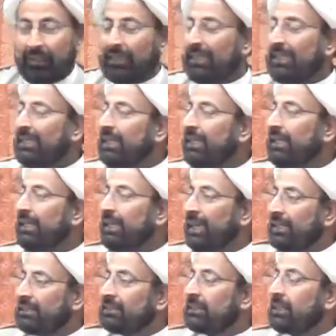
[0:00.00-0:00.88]

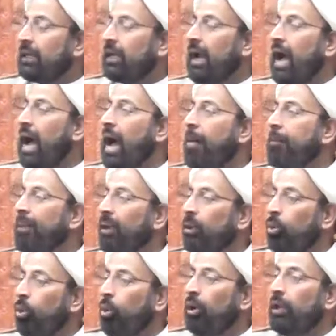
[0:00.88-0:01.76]
he is
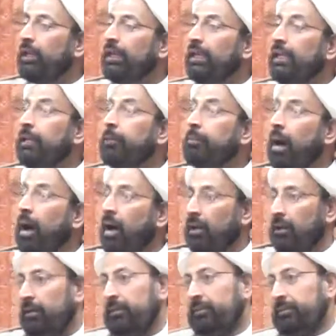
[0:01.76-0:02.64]
Kamilul
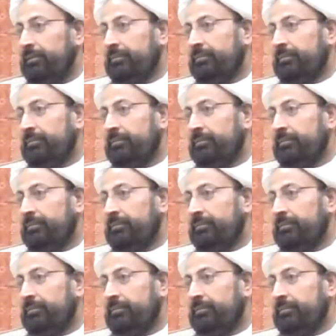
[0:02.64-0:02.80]
Iman.